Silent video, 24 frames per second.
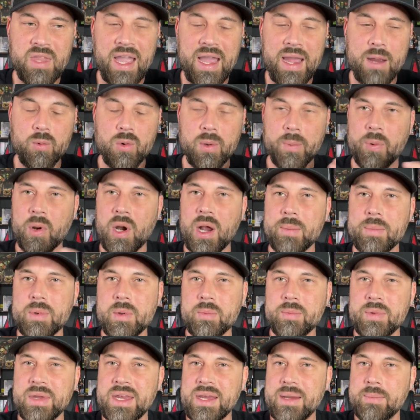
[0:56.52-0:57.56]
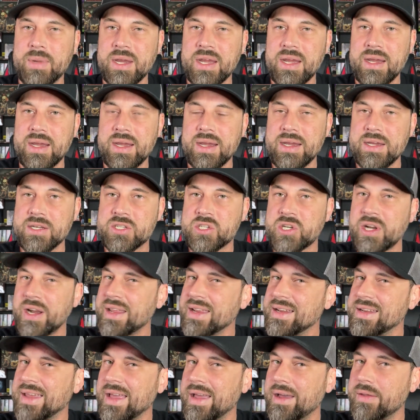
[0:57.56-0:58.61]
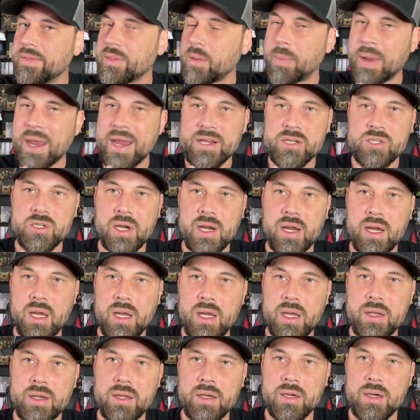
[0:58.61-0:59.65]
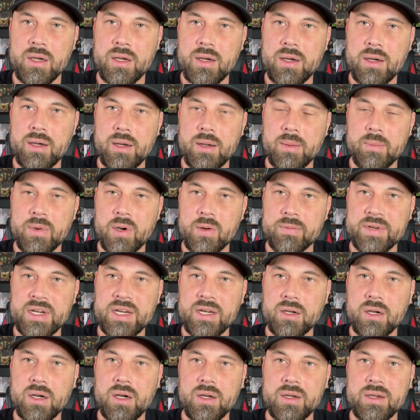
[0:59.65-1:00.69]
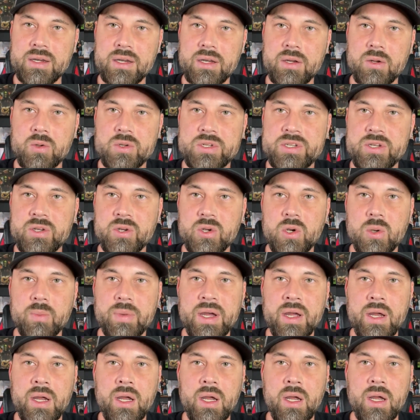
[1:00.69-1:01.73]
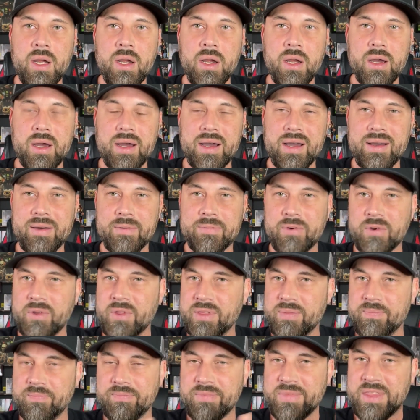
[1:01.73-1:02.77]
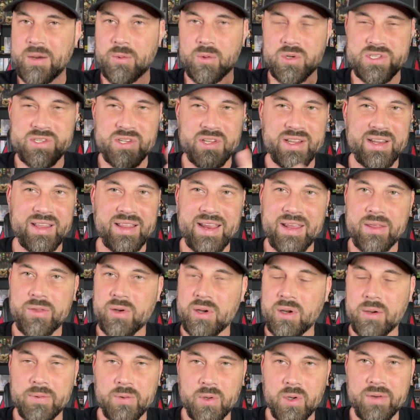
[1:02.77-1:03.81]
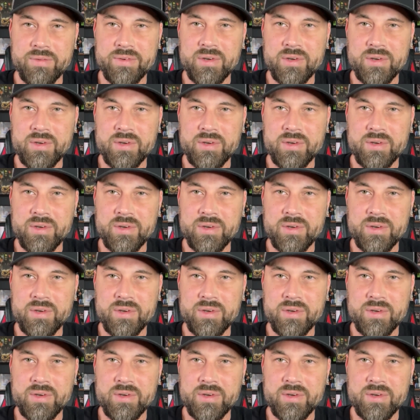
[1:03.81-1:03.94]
will probably be shutting down the Patreon, over here on YouTube. There was only like 3 or 4 of